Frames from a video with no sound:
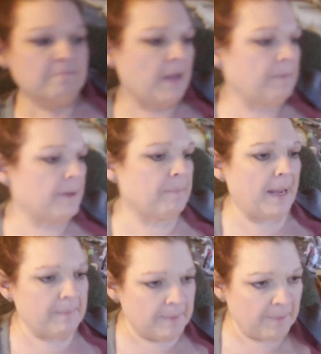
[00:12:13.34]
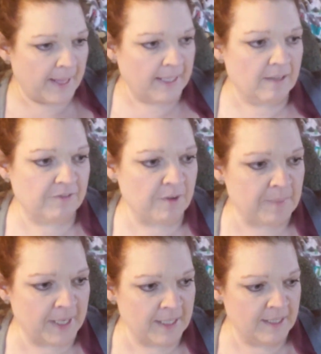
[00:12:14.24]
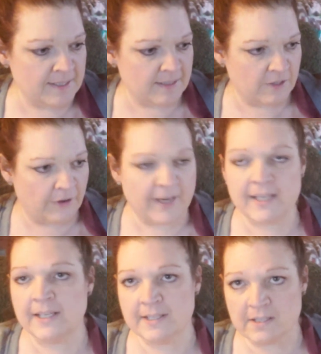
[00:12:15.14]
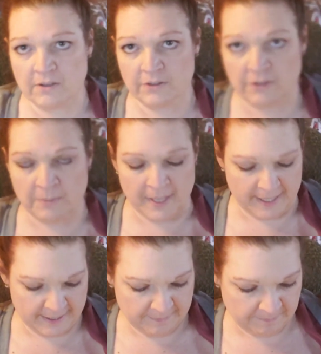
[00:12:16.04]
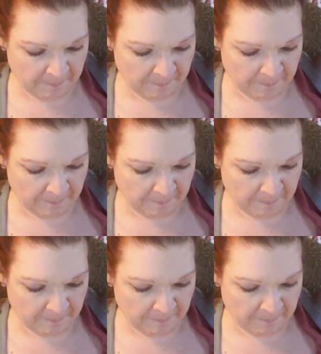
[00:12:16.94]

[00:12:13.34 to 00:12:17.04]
Maybe a baby blanket for my niece, great niece on her way.